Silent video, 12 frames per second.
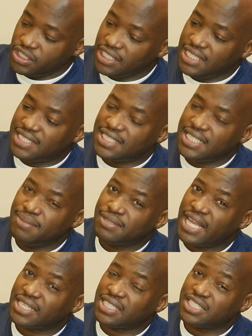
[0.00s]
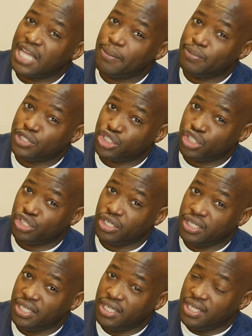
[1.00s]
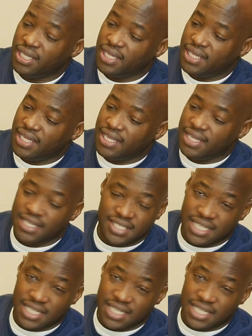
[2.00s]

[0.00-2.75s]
it seems like the temperature is